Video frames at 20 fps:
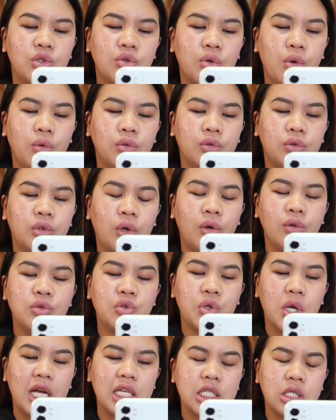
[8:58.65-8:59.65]
Don't
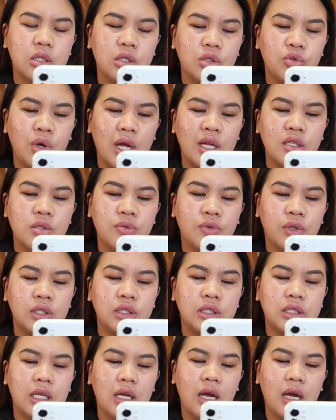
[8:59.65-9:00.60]
transfer